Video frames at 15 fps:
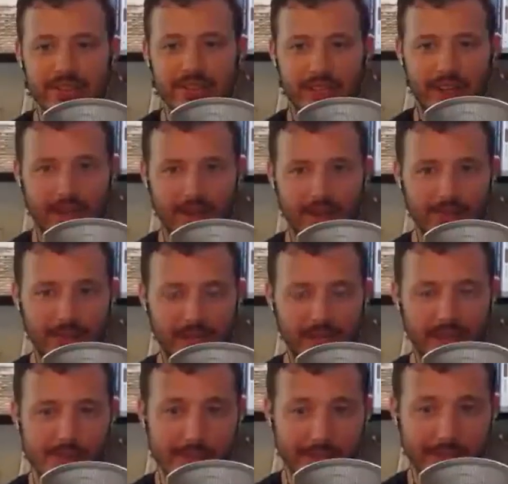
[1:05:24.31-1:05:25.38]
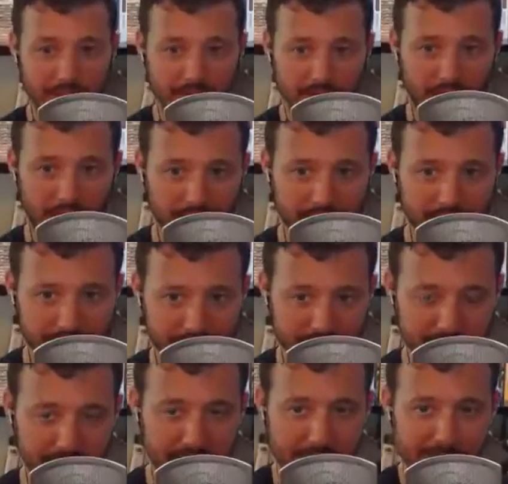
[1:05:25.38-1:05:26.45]
in the middle of the
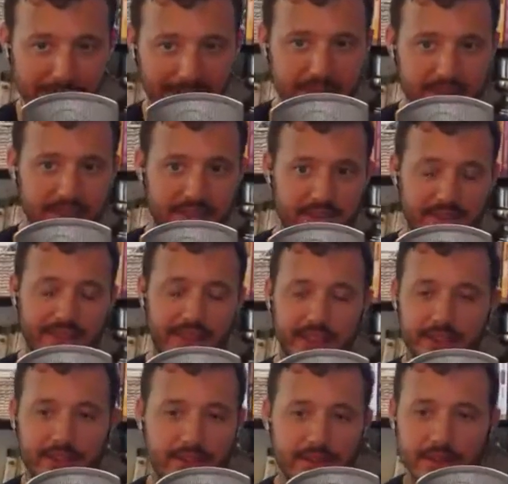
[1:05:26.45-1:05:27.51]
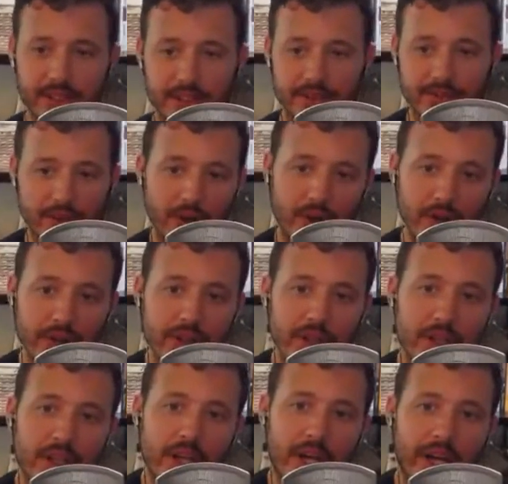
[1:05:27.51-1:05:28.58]
Liga MX season in the fall,
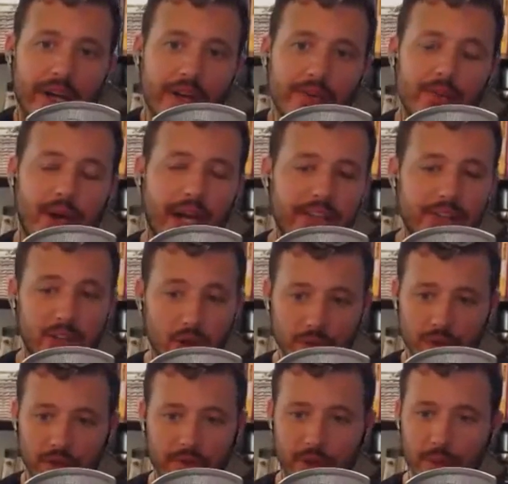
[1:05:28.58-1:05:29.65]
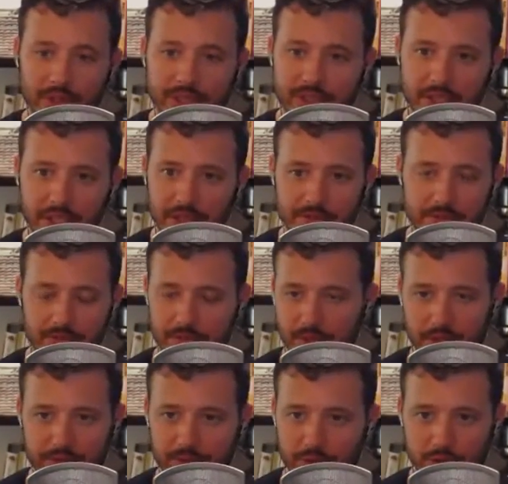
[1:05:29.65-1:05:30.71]
I don't know if we would see
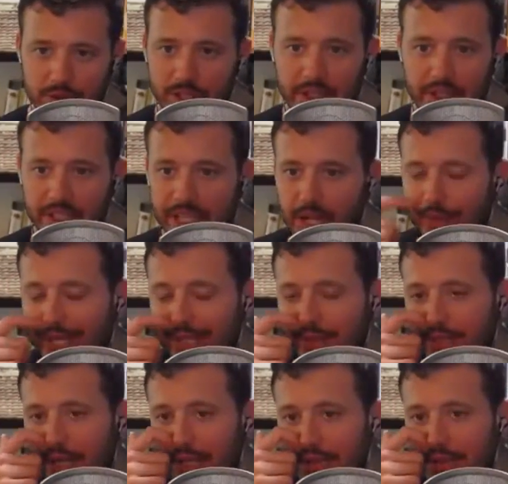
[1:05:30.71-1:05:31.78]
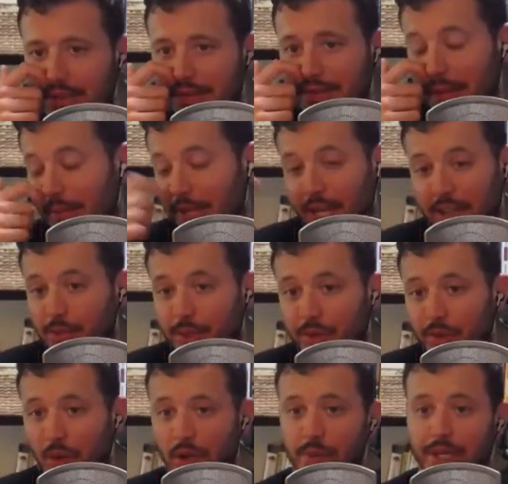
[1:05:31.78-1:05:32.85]
the full strength Liga MX sides. I mean, I could be
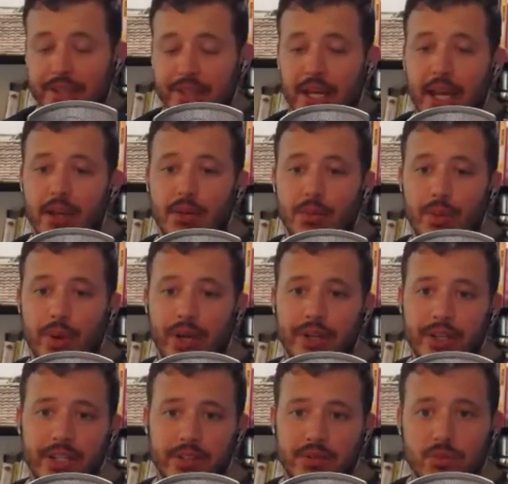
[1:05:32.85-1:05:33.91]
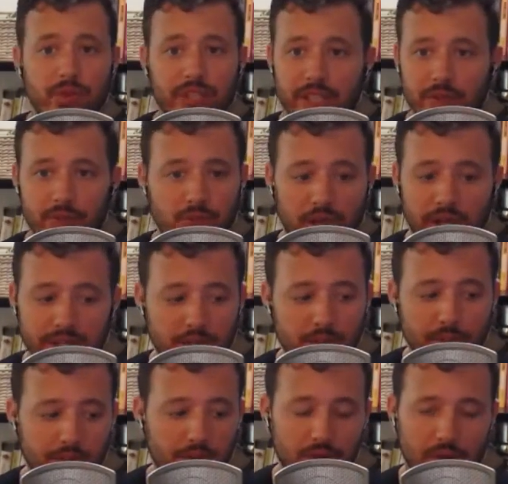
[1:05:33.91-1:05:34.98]
wrong about that, but it's really right in the
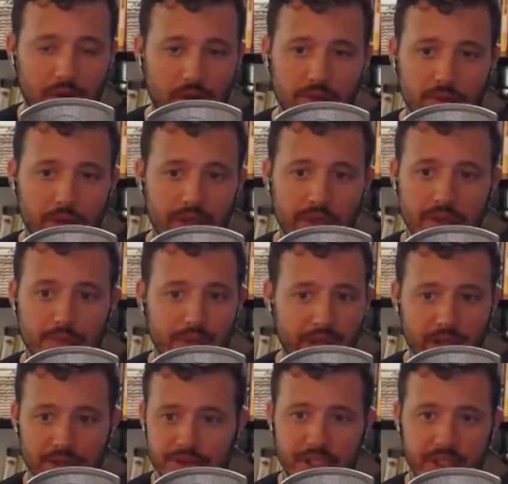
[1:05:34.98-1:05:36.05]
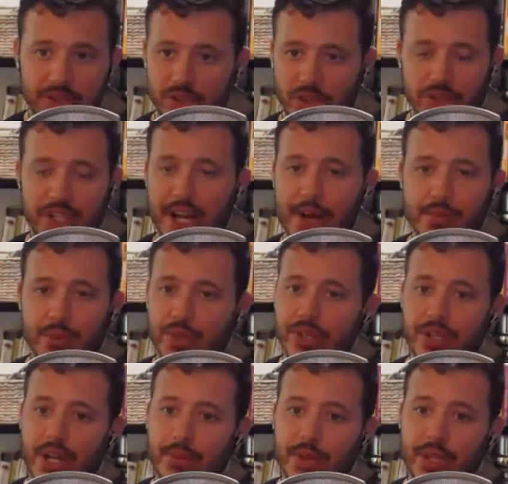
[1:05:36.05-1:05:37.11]
middle of when the playoff chase starts to happen
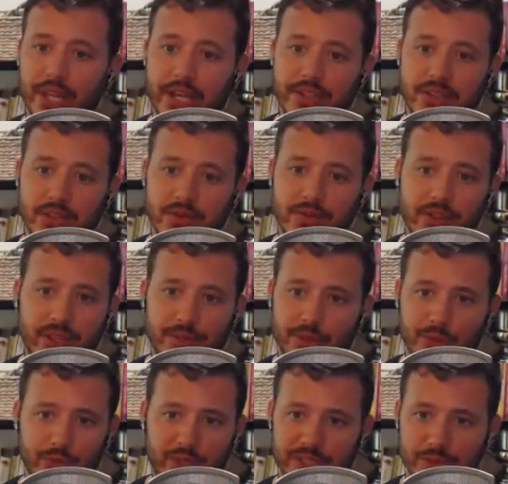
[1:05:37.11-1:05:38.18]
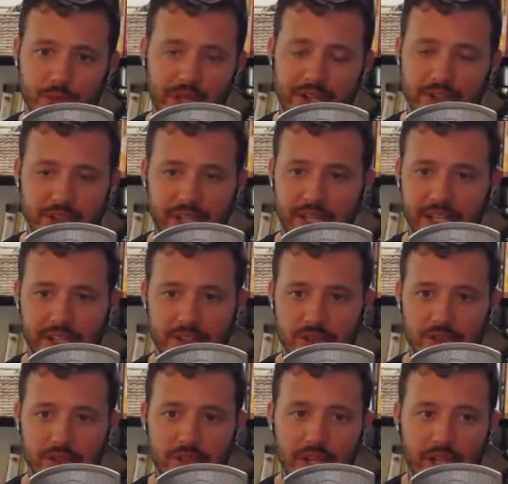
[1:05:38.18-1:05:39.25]
in MLS, and for them to risk players getting
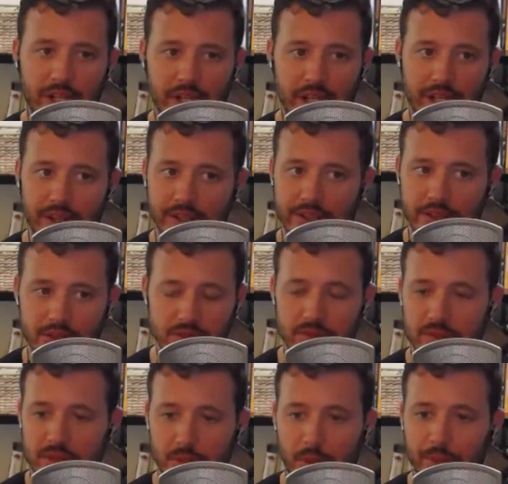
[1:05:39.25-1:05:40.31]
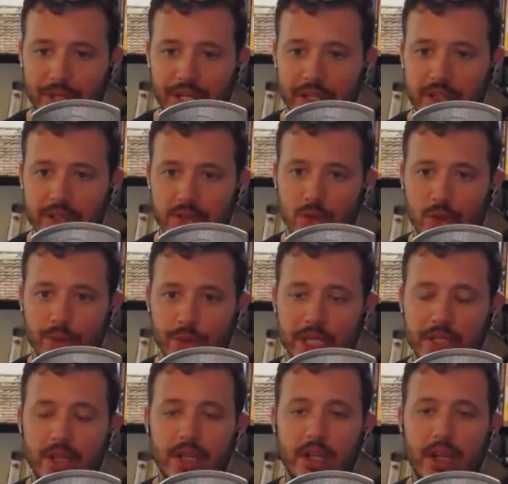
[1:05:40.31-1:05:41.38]
injured in this somewhat meaningless
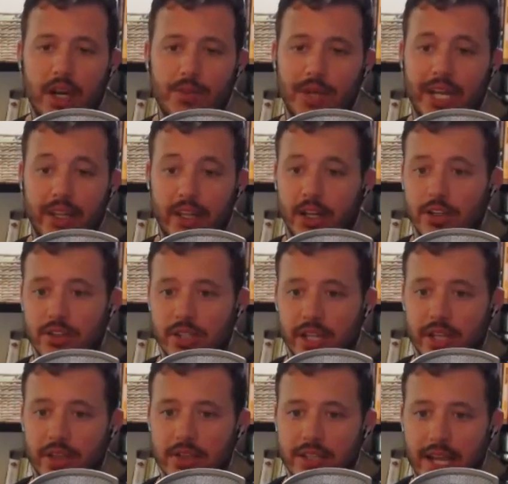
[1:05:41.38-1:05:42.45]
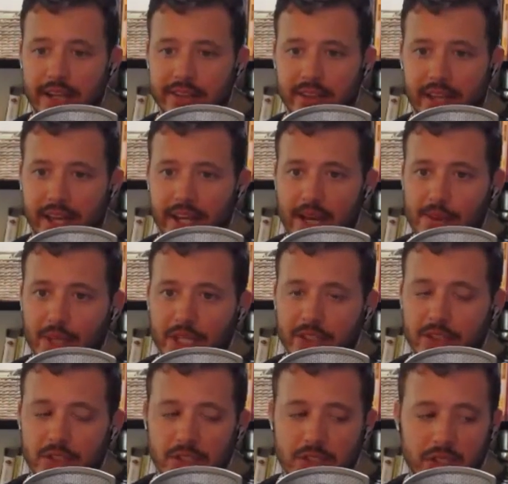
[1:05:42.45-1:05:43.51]
tournament, I can understand the tack that
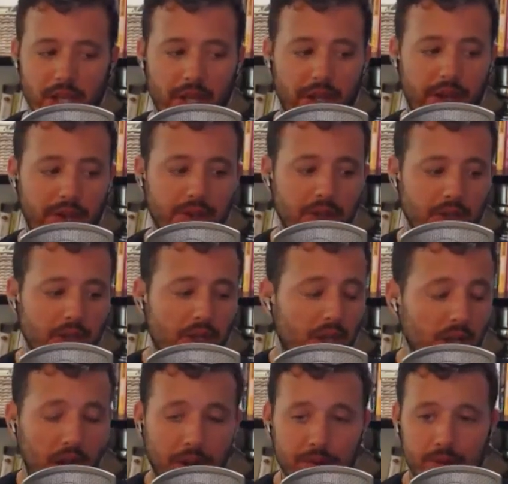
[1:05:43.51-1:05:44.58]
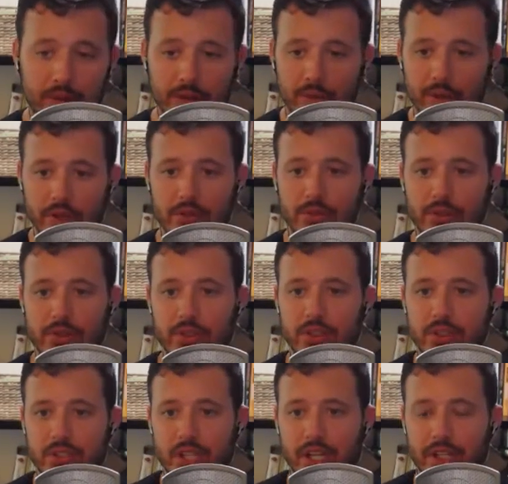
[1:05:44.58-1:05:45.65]
MLS took, and I would agree with what
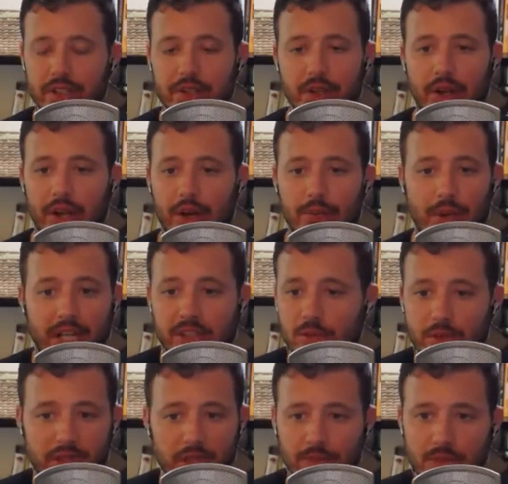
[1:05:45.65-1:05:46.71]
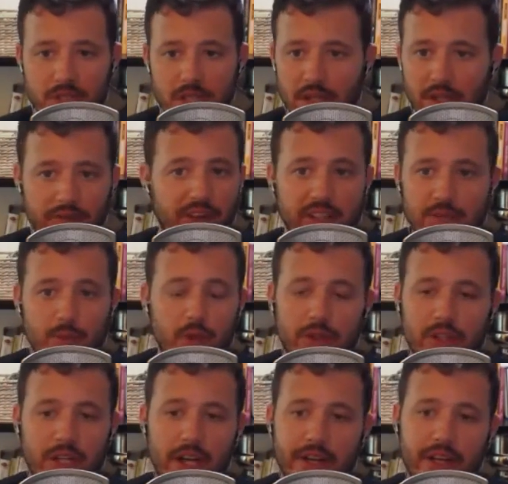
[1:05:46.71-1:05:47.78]
Christian said. I just want them to invest more in
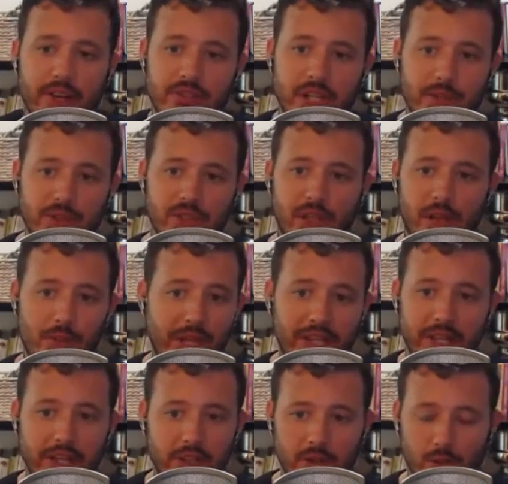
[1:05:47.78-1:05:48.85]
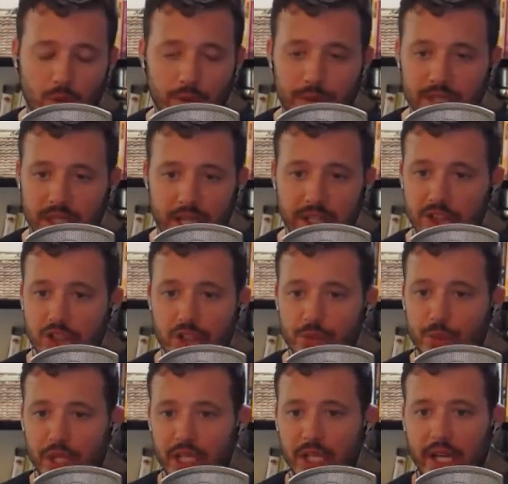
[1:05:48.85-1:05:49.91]
the CONCACAF Champions League and make that the tournament that it should
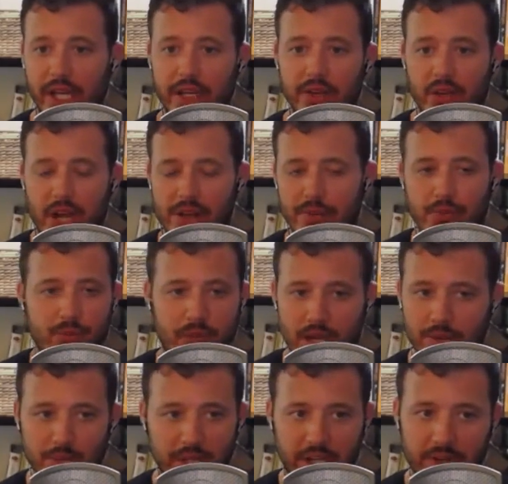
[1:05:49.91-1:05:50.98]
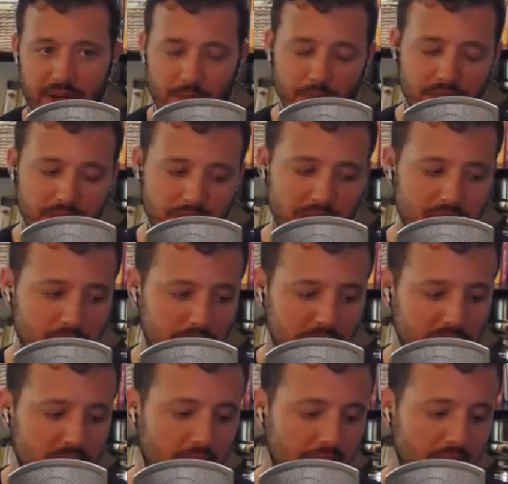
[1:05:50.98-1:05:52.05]
be, and not kind of play around with this
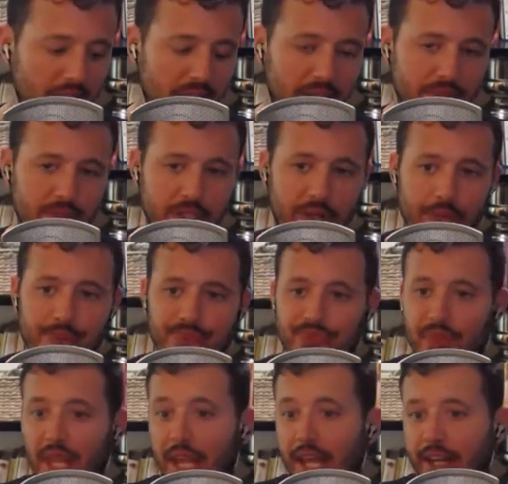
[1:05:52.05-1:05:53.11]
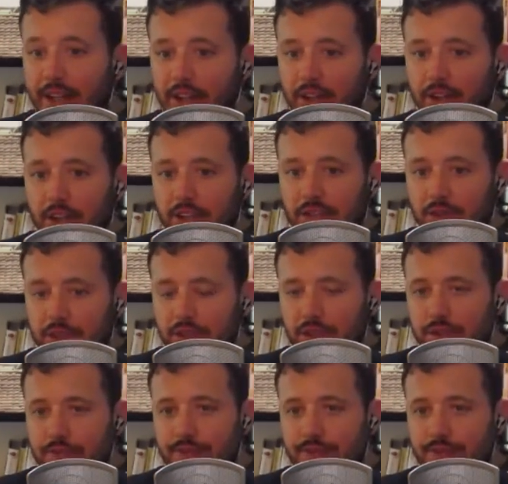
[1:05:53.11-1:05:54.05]
other thing. So, any other thoughts, Christian?